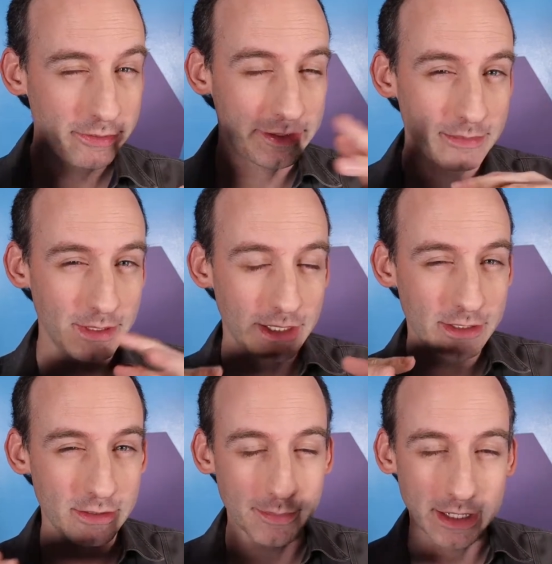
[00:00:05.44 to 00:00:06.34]
see me
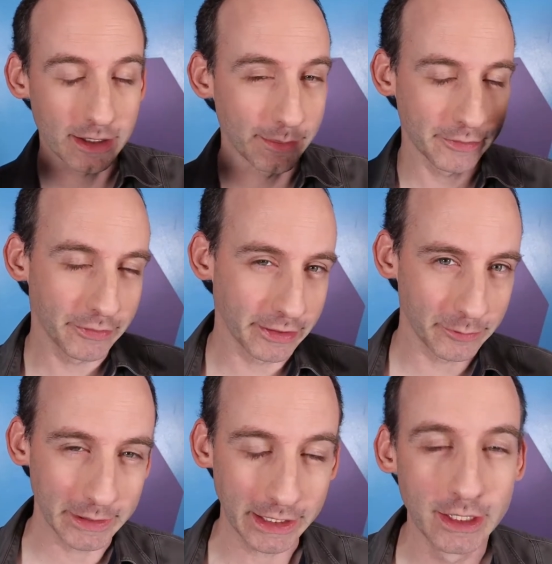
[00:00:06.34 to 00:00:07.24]
do my comic for
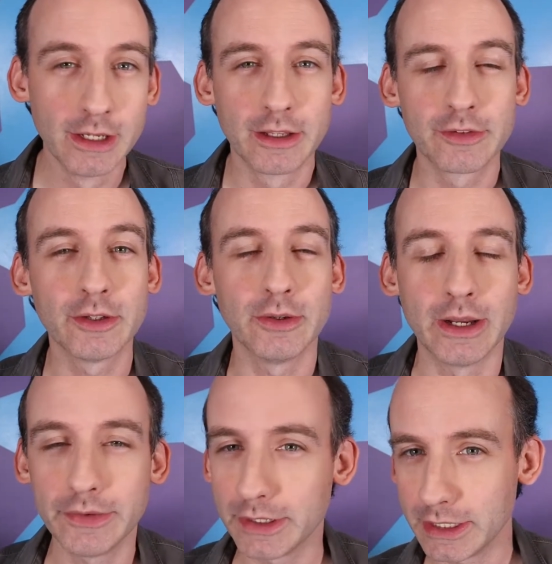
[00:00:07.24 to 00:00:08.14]
this week. So
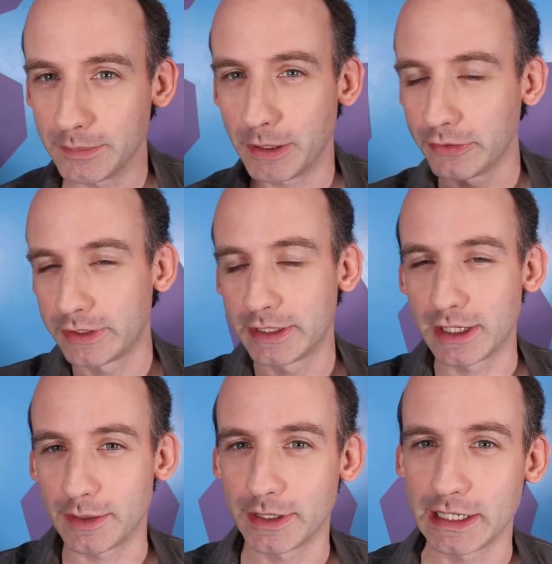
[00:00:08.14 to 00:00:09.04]
I've already posted the
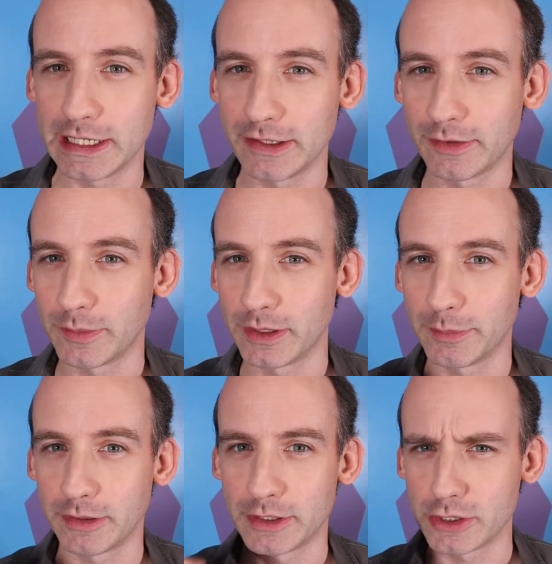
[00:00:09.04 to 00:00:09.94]
comic. It is the one
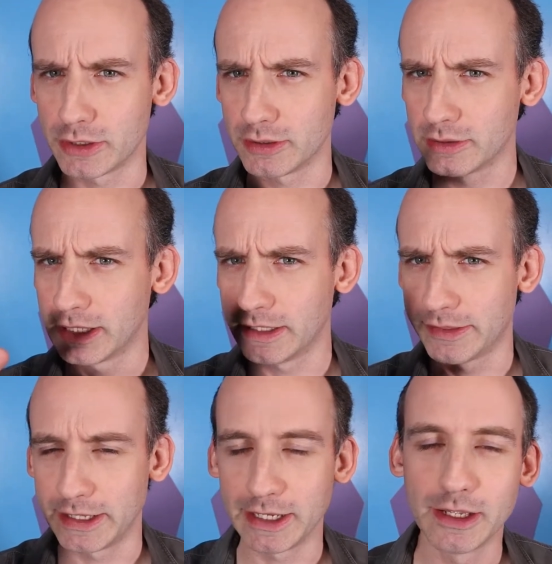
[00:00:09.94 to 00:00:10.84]
about the turtle and the
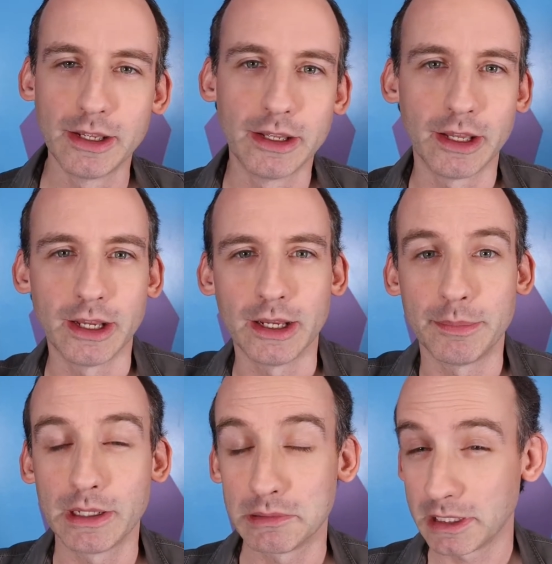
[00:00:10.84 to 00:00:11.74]
thing,
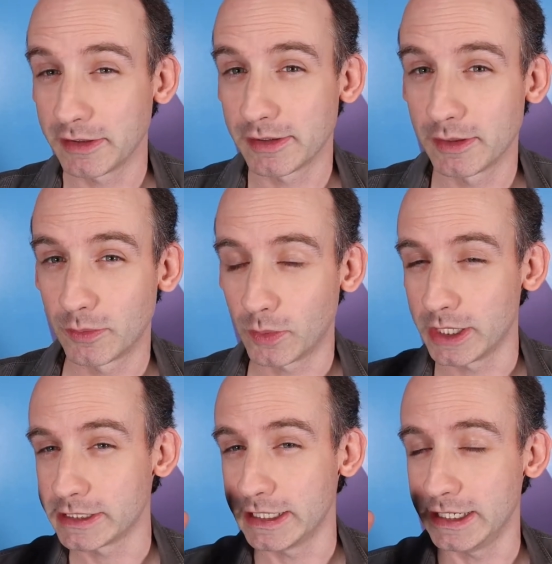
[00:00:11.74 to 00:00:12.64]
but let's
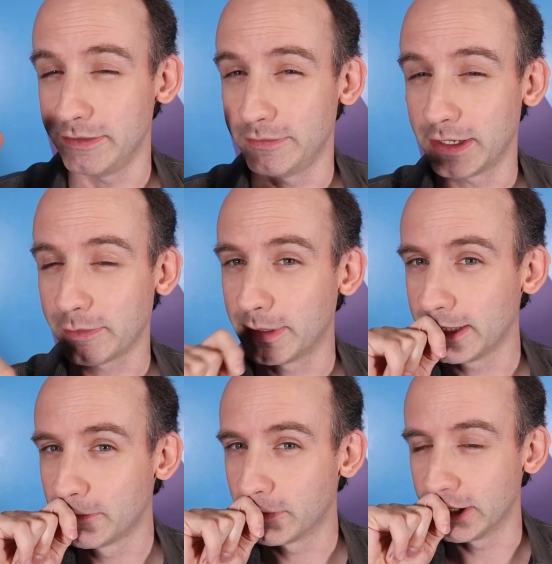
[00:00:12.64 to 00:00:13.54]
watch a fast
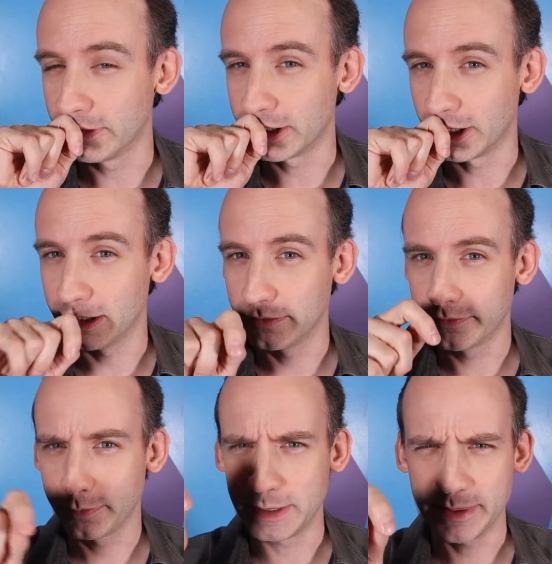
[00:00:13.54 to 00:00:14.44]
play, whatever you call it,
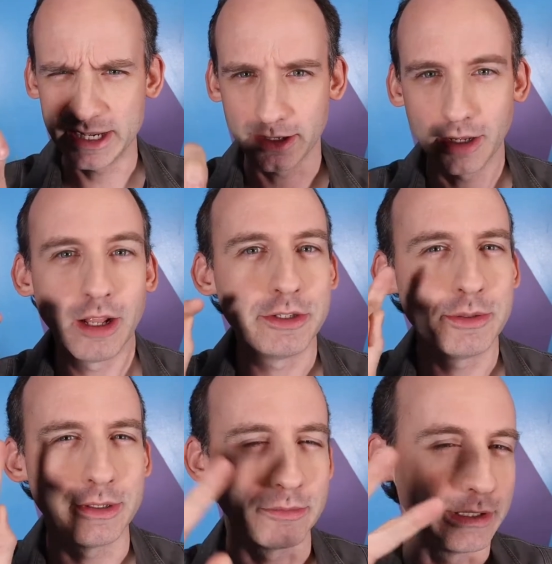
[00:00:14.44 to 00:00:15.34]
speed paint. I'll
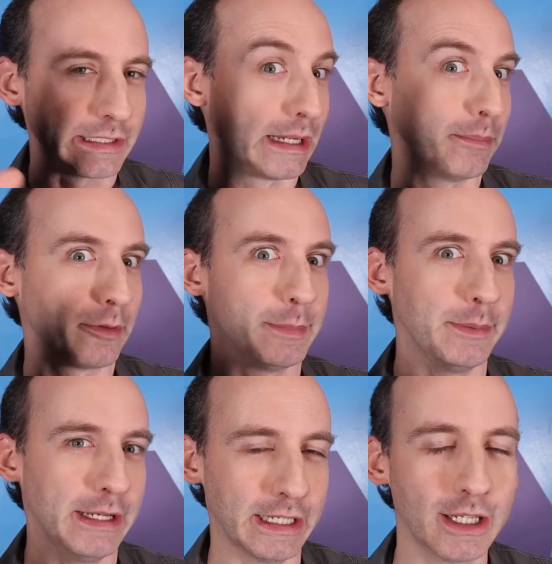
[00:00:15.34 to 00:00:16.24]
do it in real time,
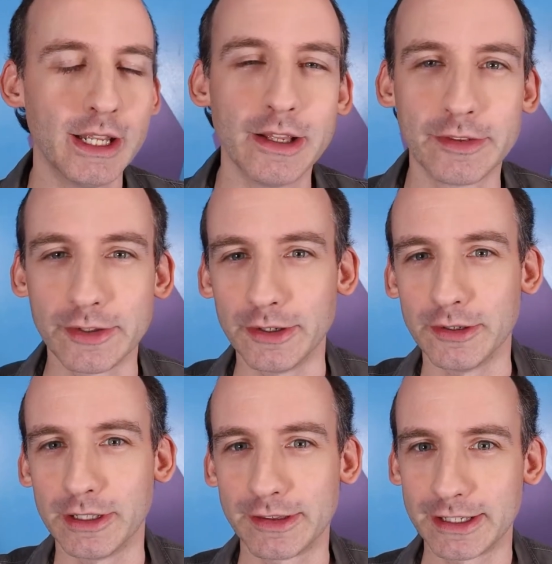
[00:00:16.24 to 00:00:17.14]
speed painting.
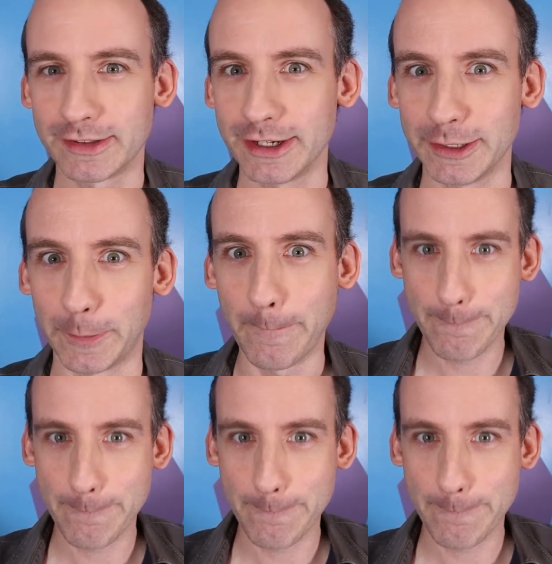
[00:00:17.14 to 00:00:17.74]
So let's get started.